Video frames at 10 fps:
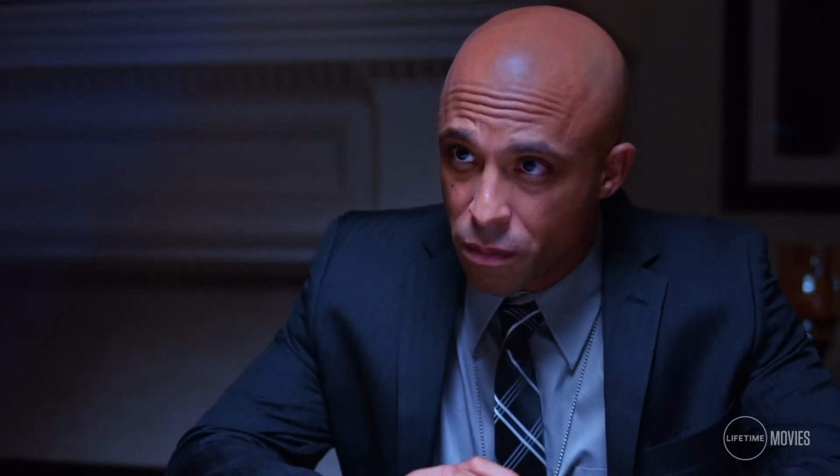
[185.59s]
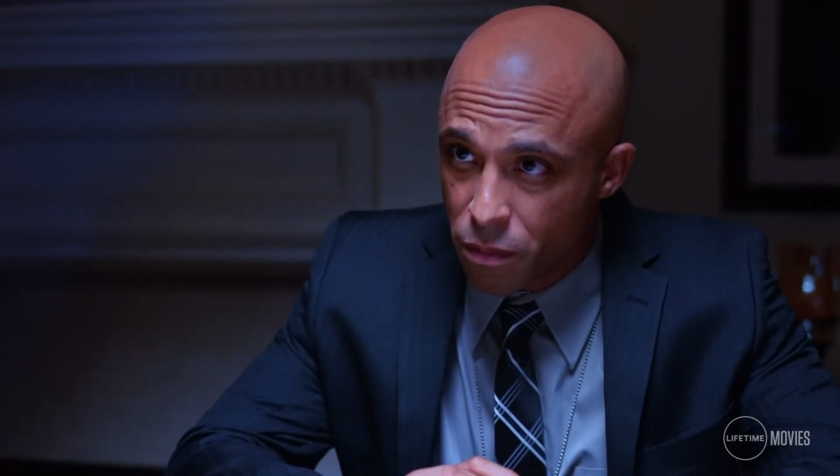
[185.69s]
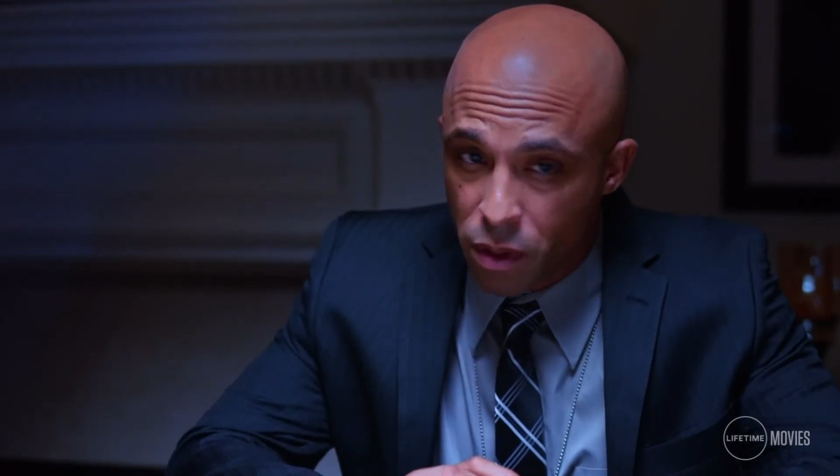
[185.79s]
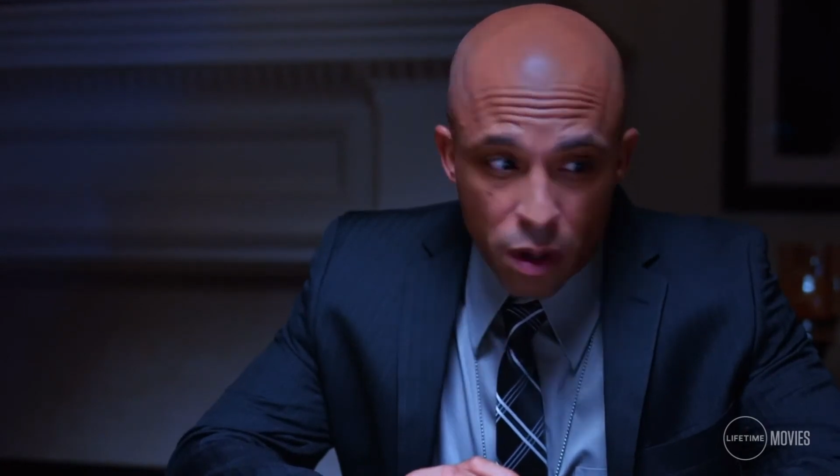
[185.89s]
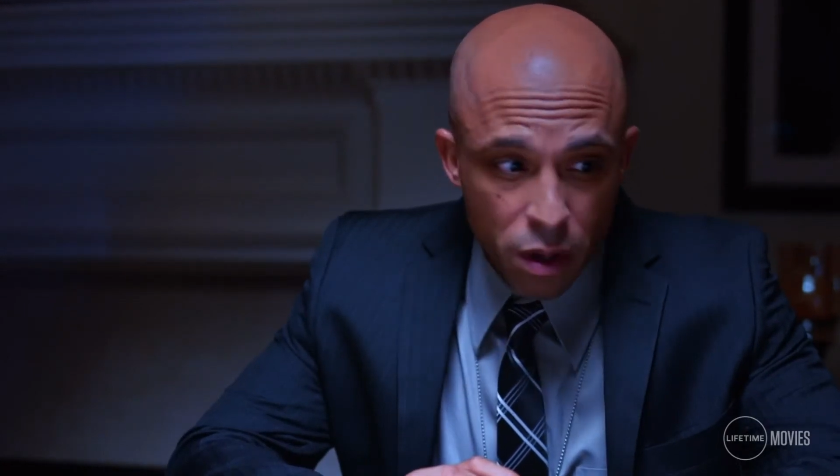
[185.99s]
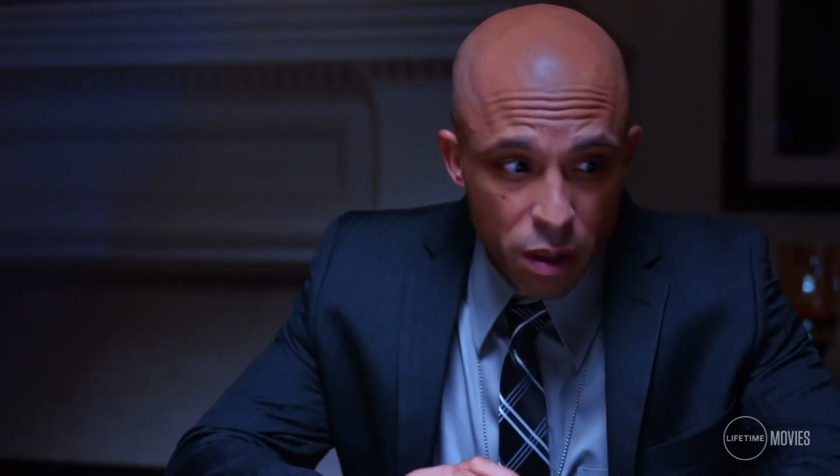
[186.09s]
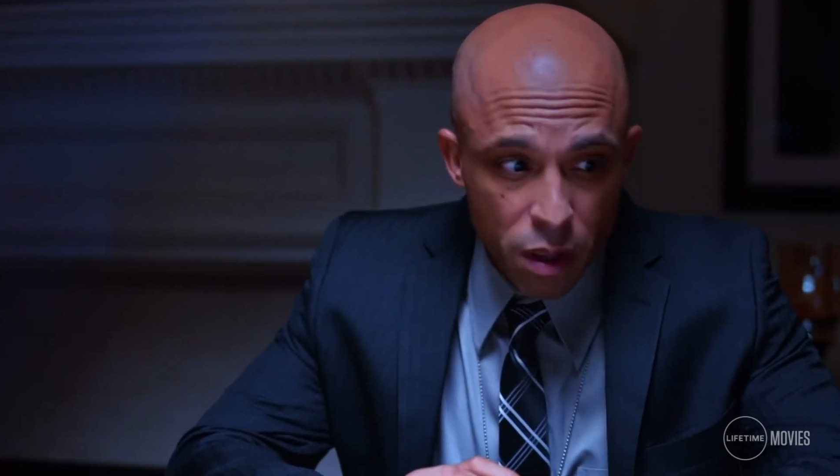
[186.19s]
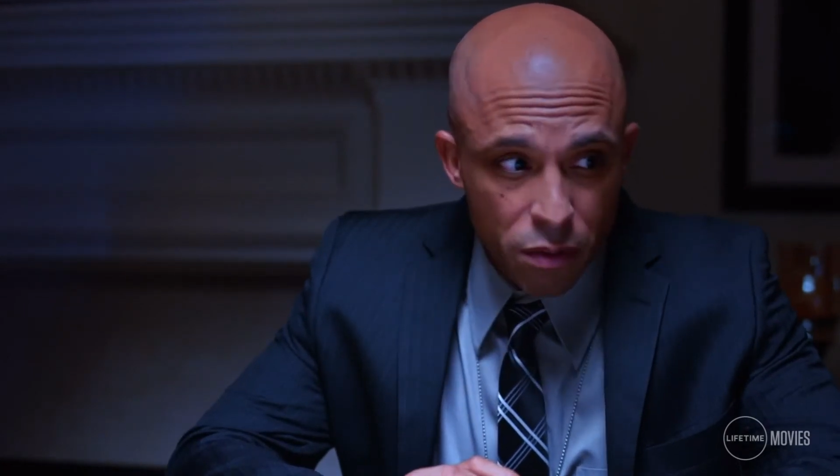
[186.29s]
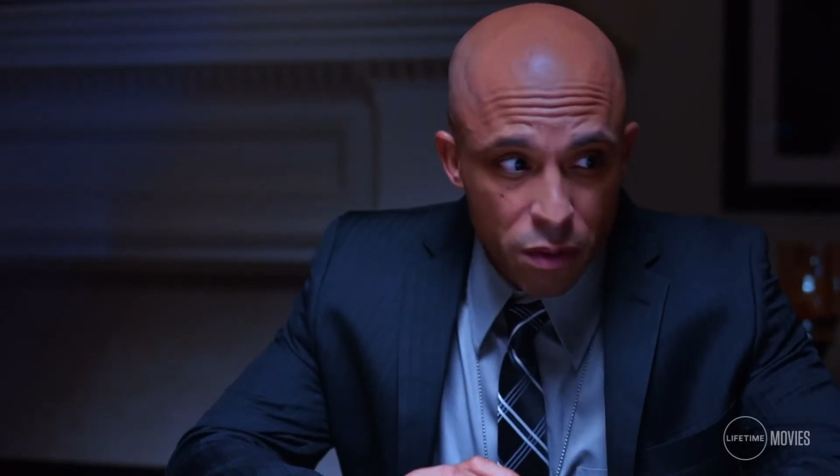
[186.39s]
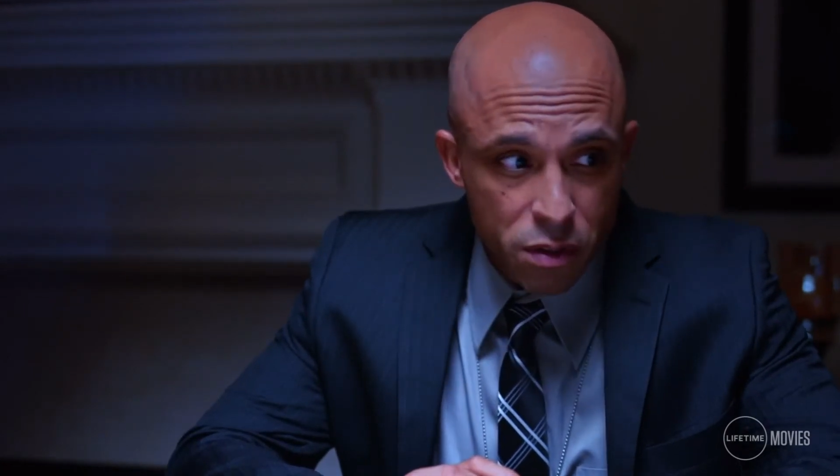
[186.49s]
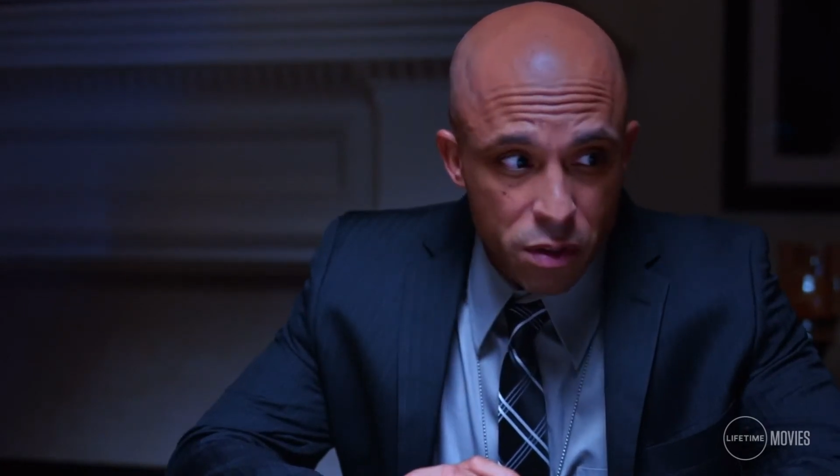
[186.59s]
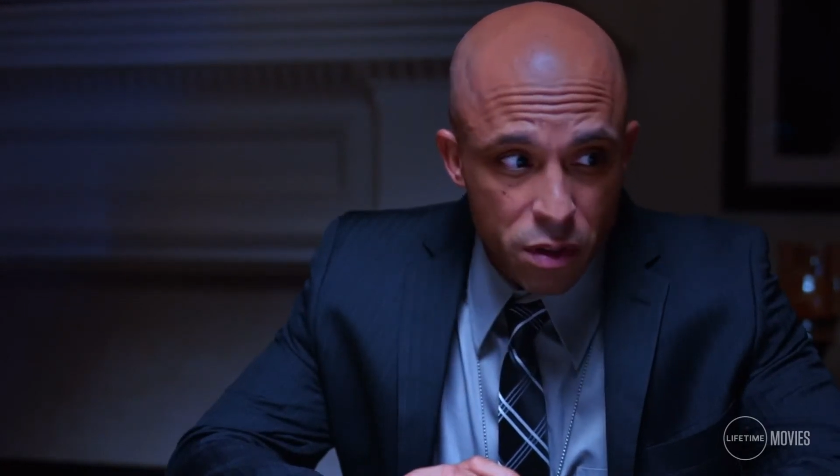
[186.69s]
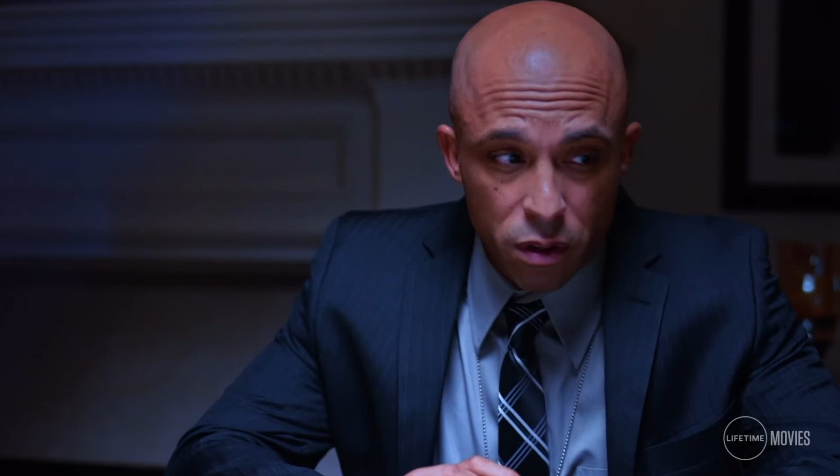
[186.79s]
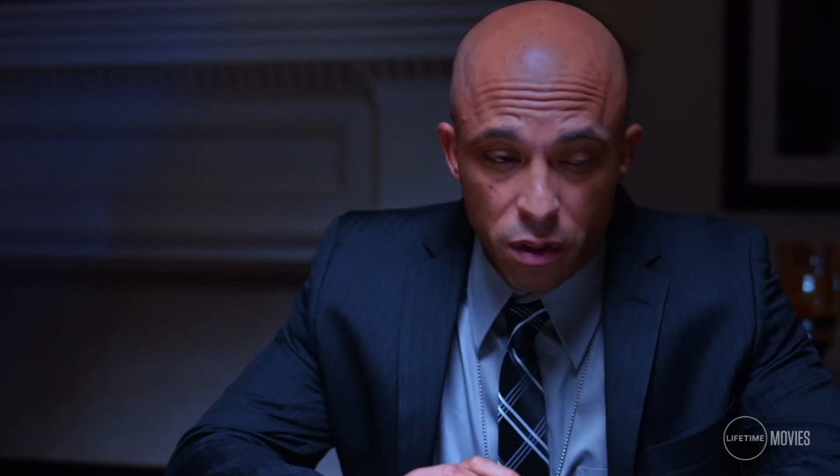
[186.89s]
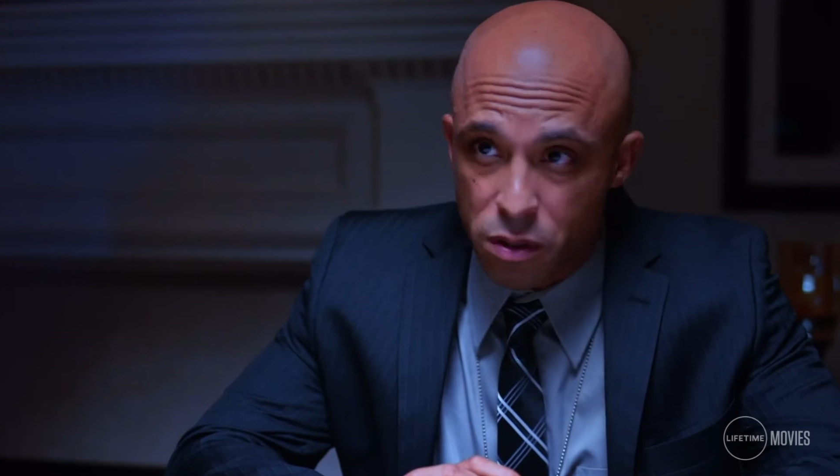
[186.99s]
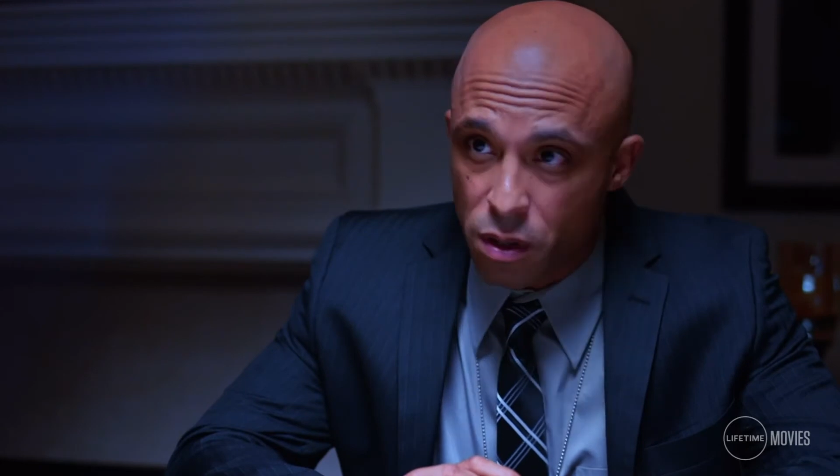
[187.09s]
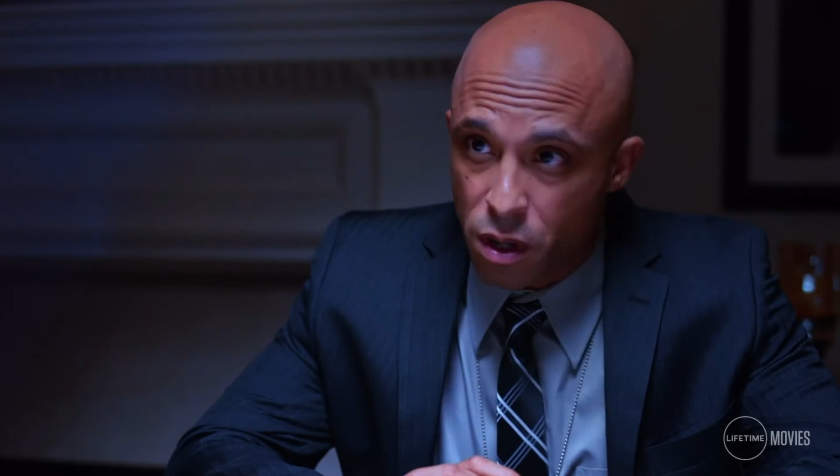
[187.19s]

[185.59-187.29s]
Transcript: But none of the evidence here leads to